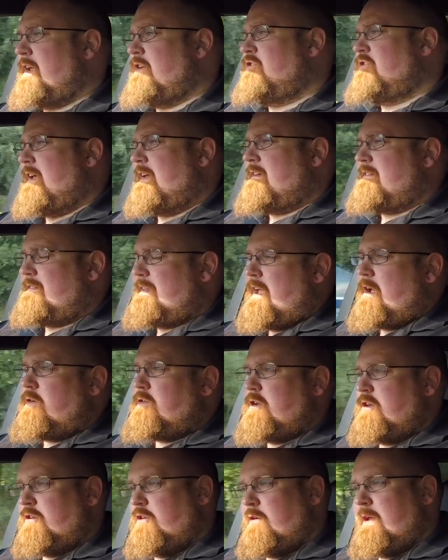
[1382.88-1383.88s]
XL,
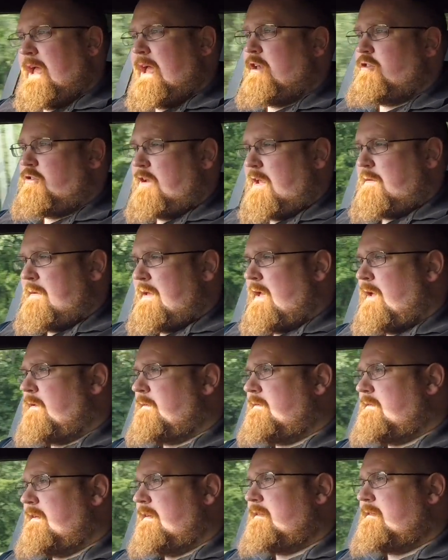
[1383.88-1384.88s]
you do get a JBL
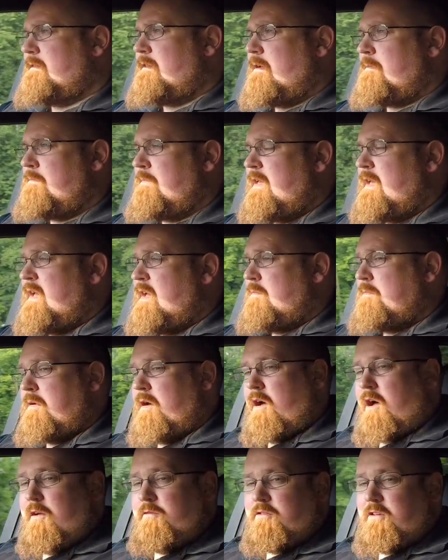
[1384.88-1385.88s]
system,
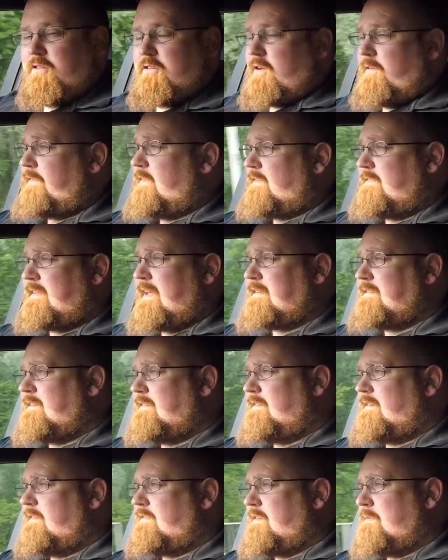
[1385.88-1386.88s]
but I've just got the standard
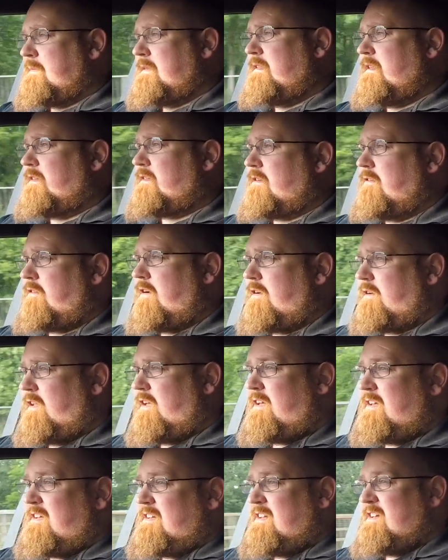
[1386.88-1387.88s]
system in this Corolla,
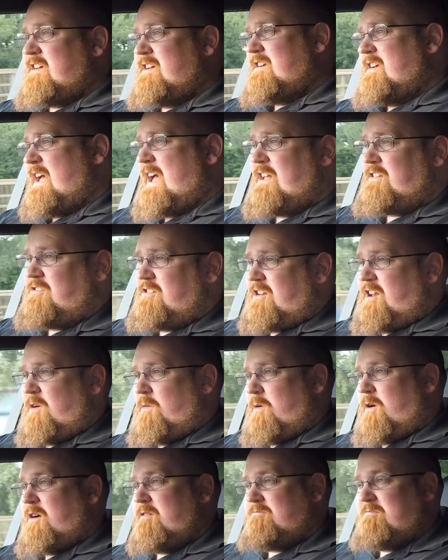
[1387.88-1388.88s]
and you know
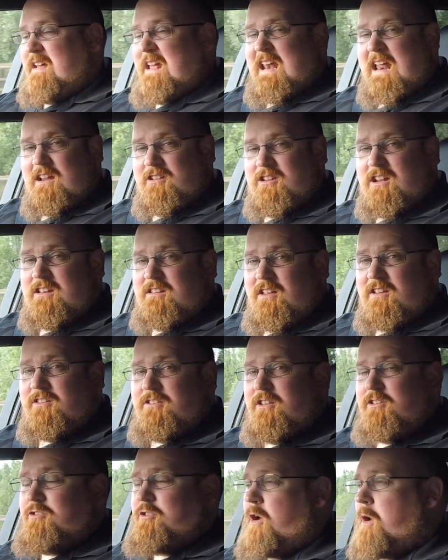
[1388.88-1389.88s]
what? It actually does
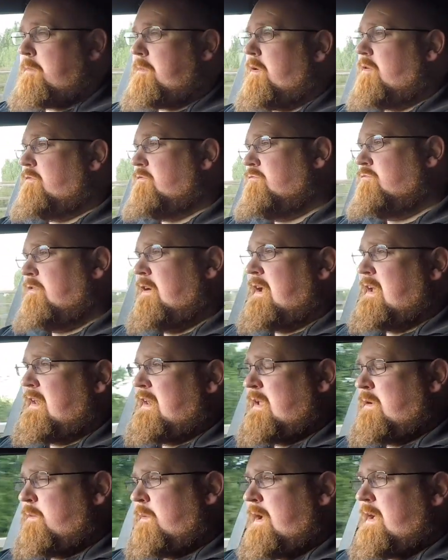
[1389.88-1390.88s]
the job
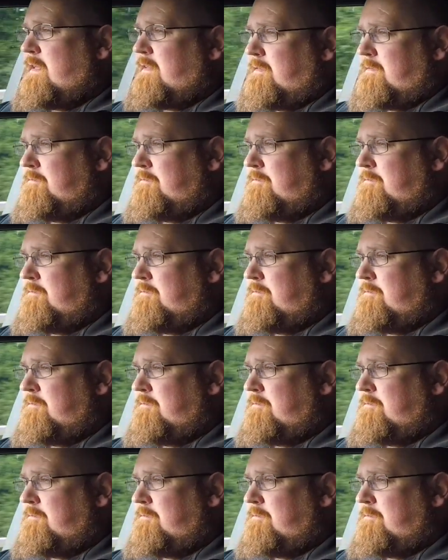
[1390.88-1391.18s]
really well.